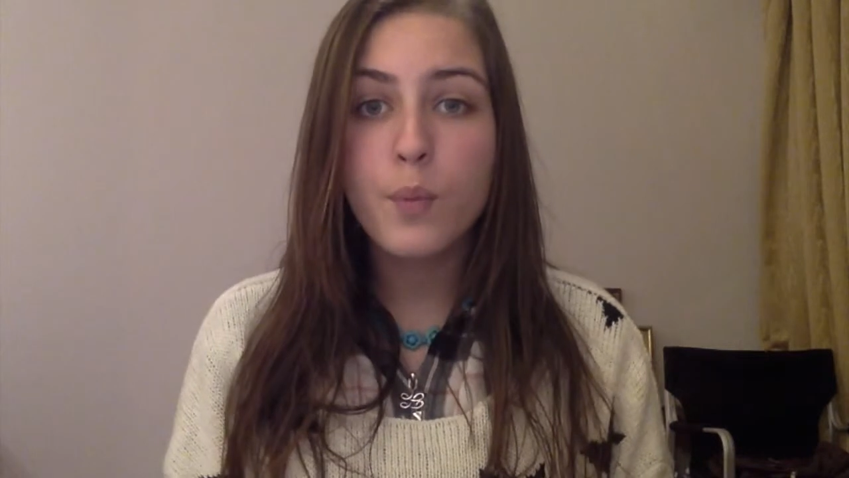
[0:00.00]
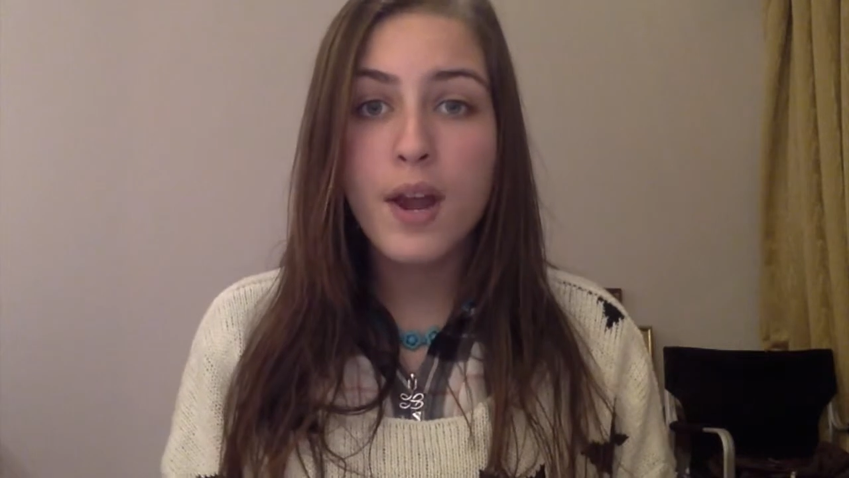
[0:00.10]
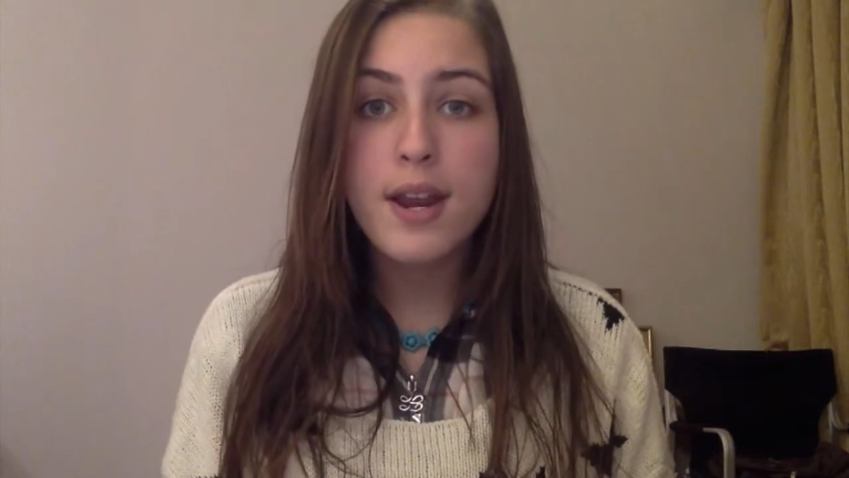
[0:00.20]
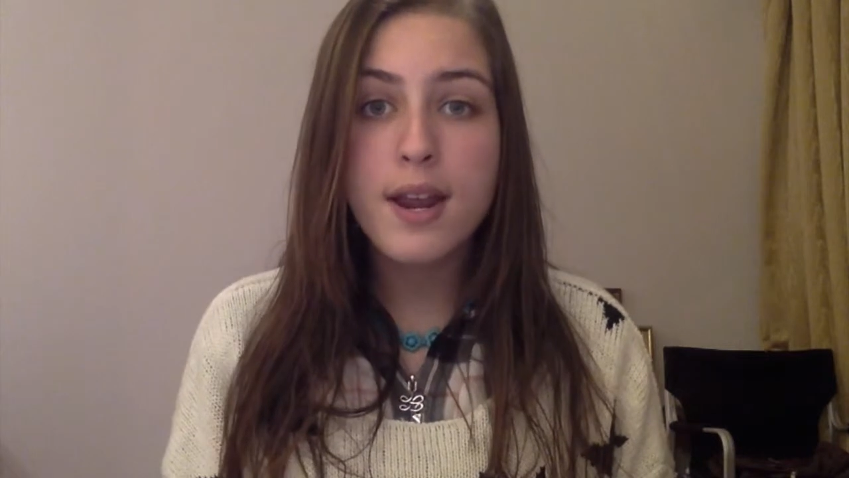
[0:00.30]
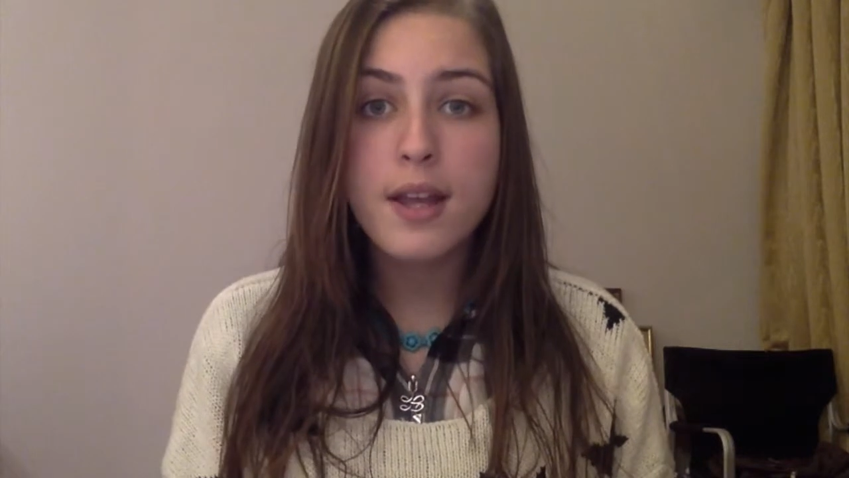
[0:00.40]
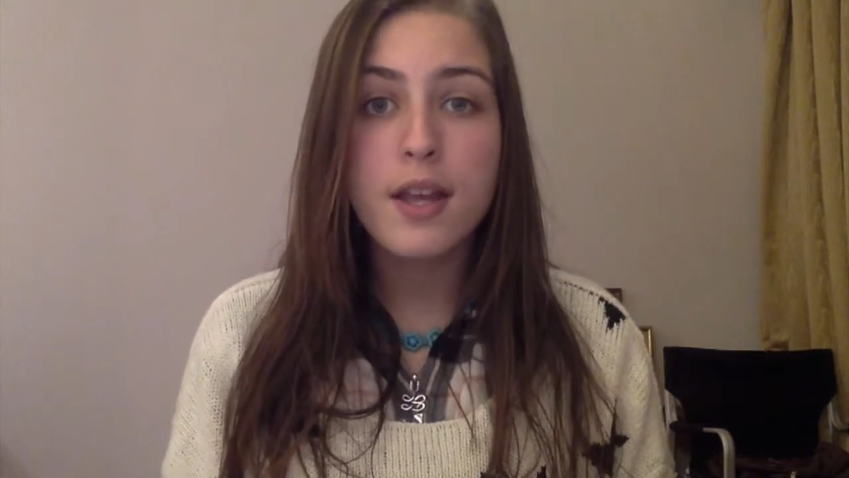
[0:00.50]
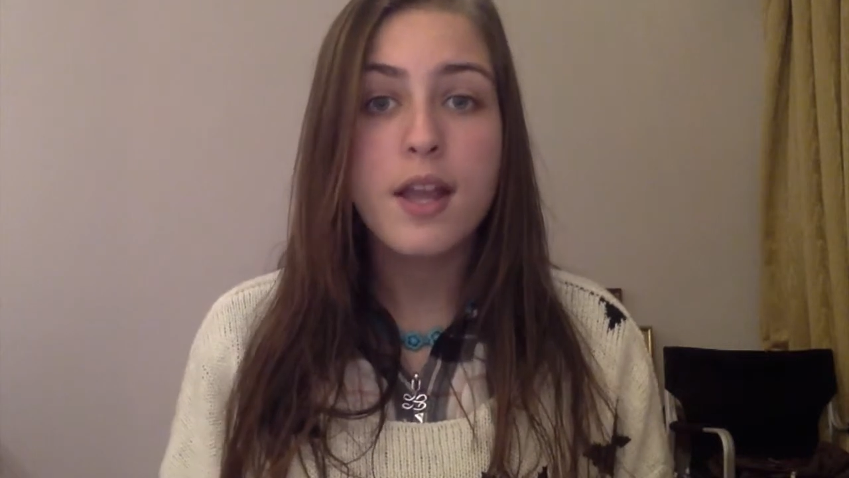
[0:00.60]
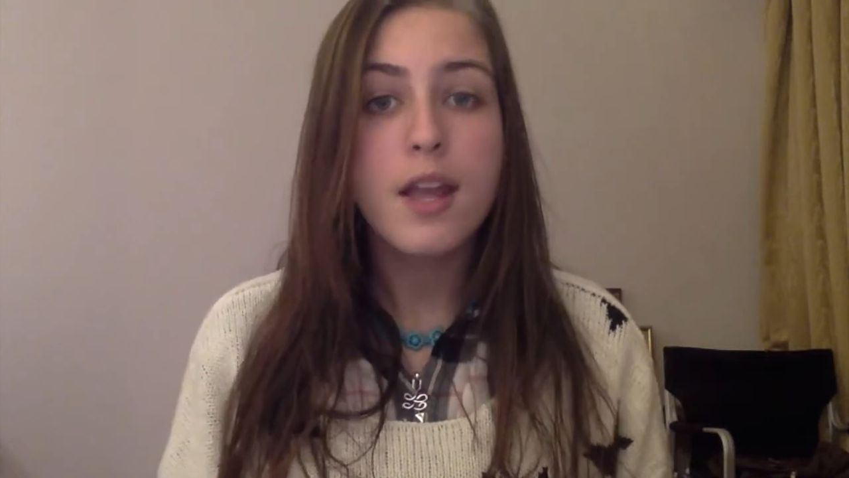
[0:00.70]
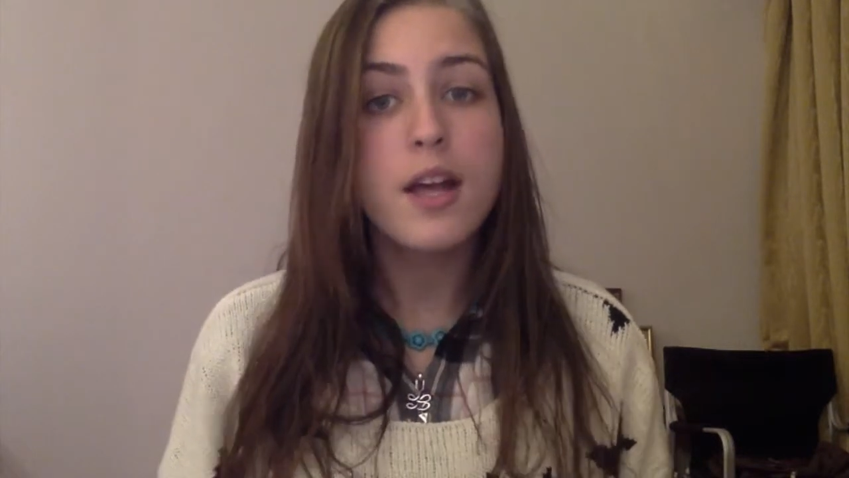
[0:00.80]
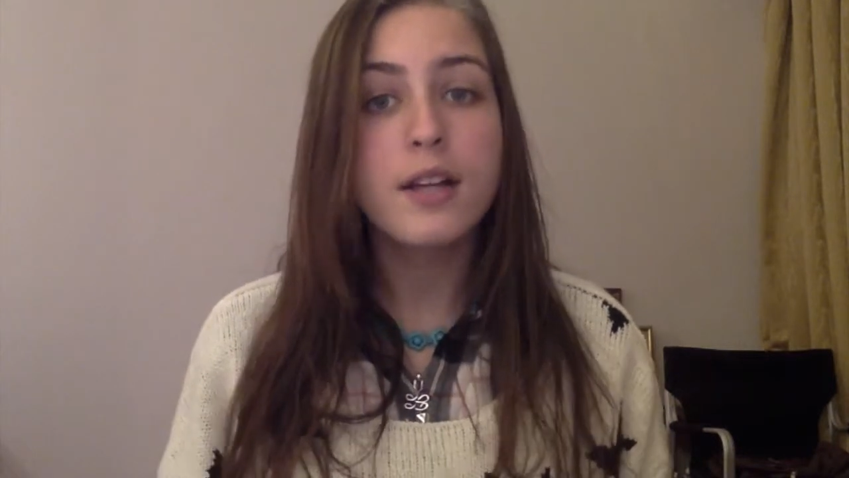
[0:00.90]
waiting.
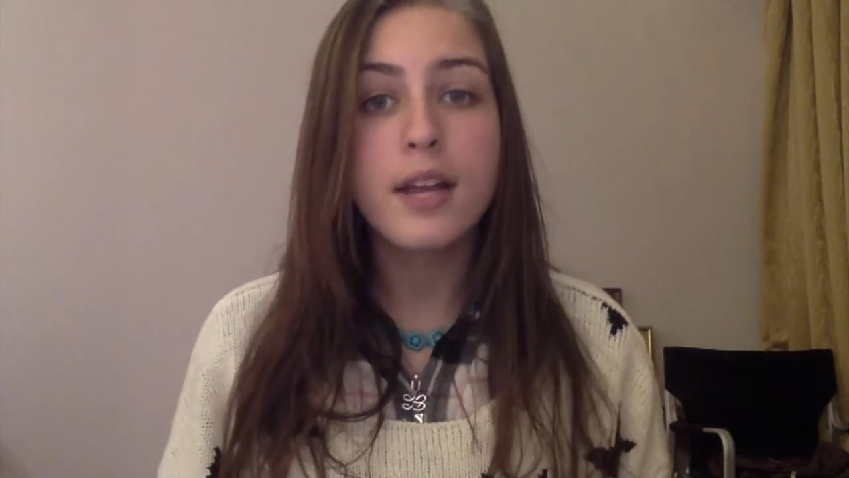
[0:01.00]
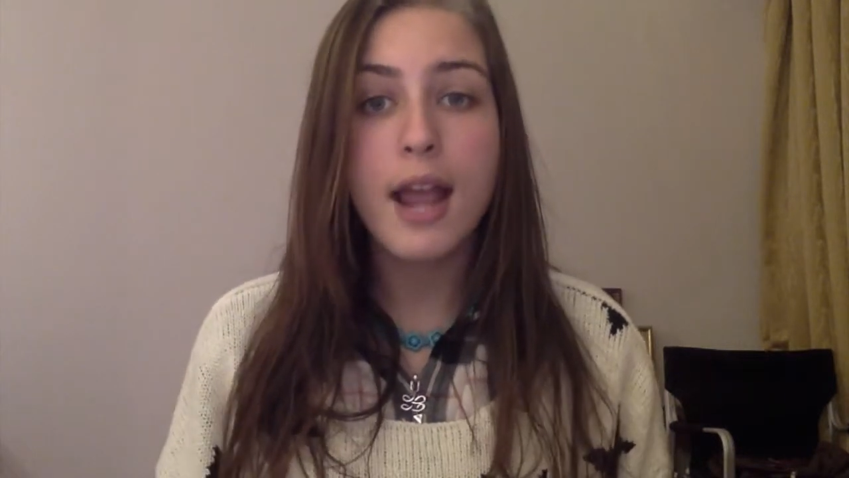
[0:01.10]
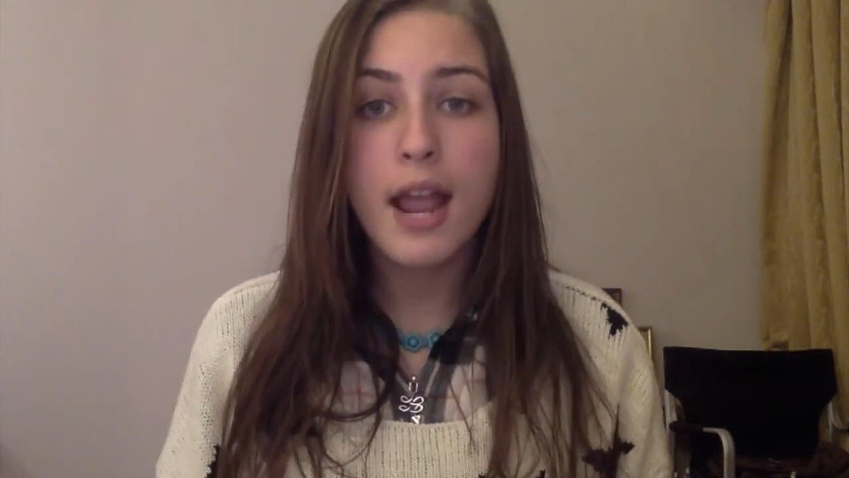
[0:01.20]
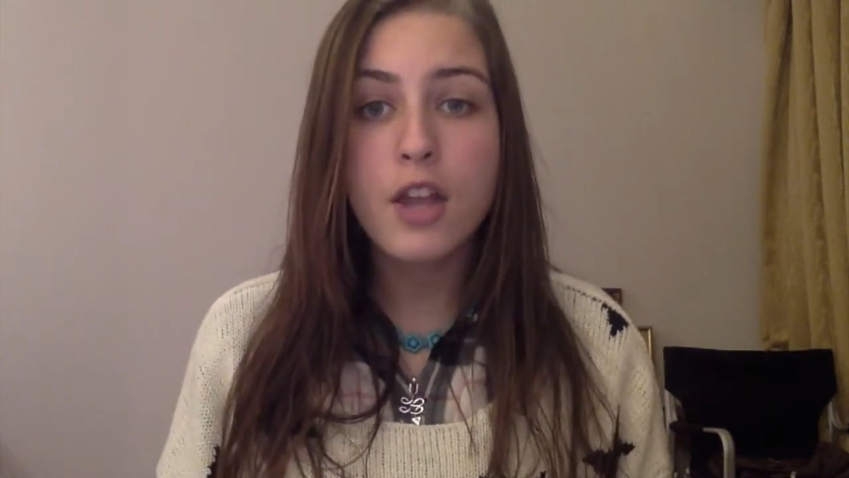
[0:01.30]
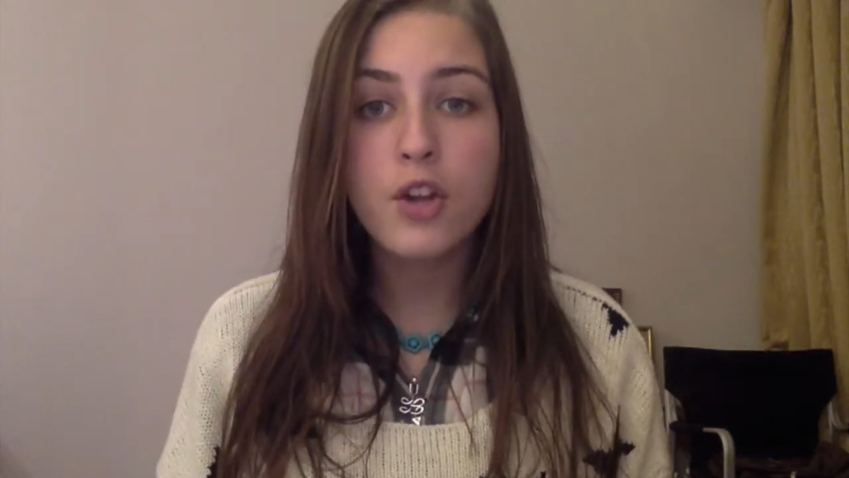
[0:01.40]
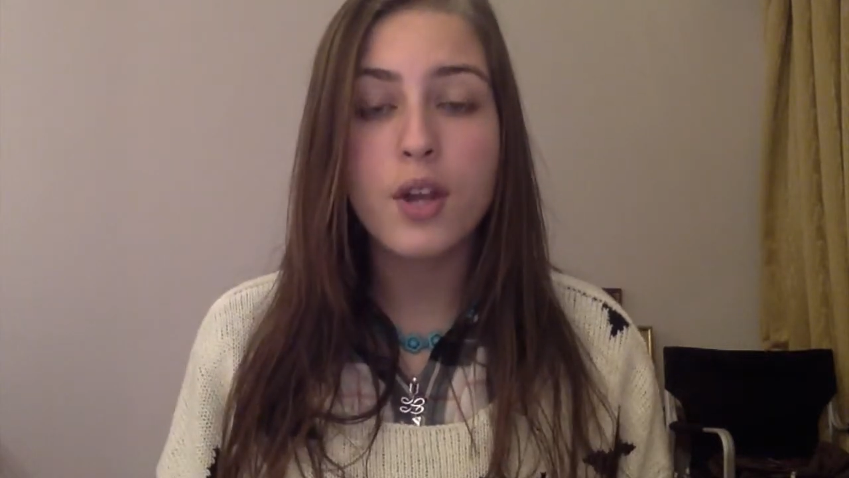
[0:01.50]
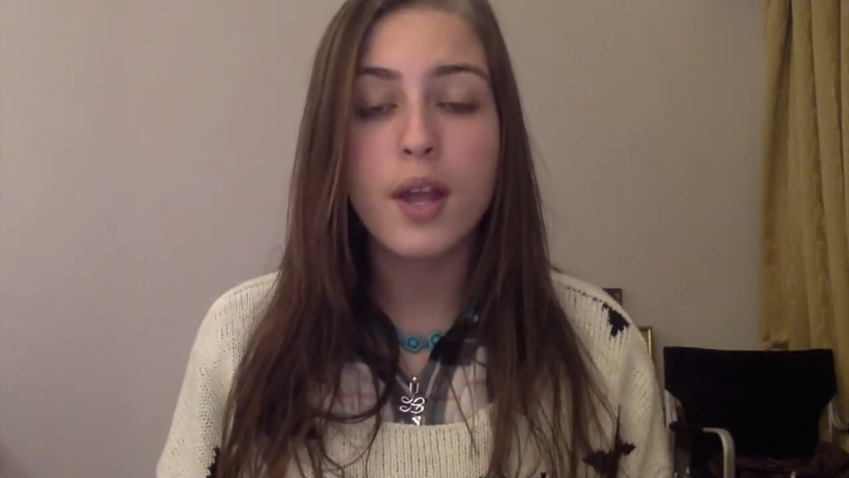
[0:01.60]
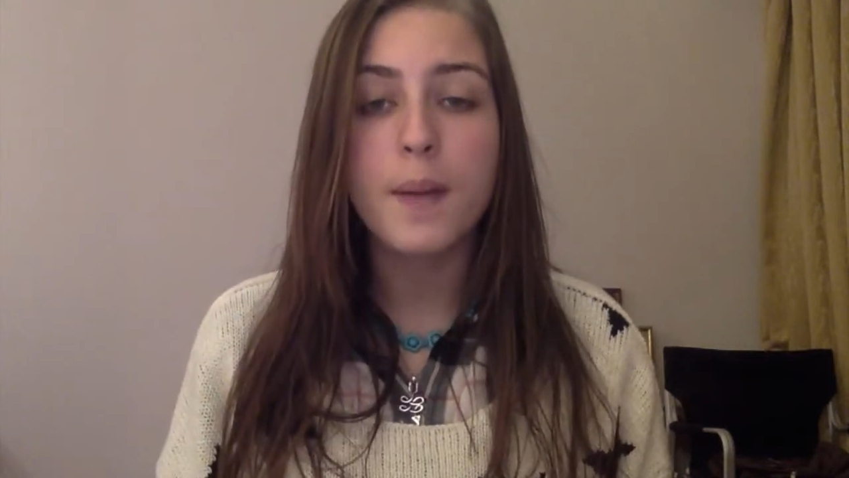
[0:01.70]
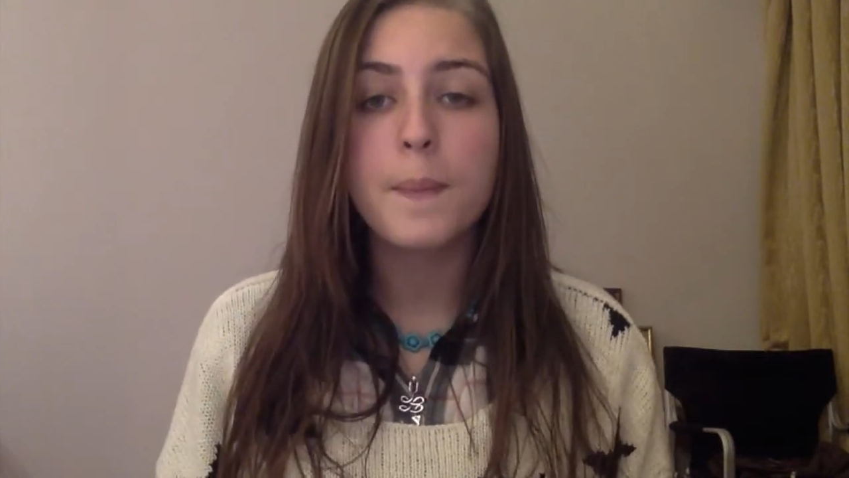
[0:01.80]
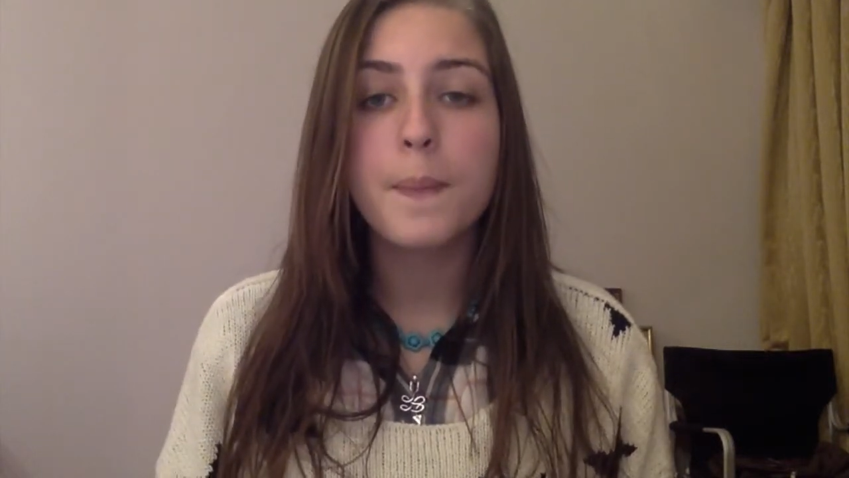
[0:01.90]
He'll get angry."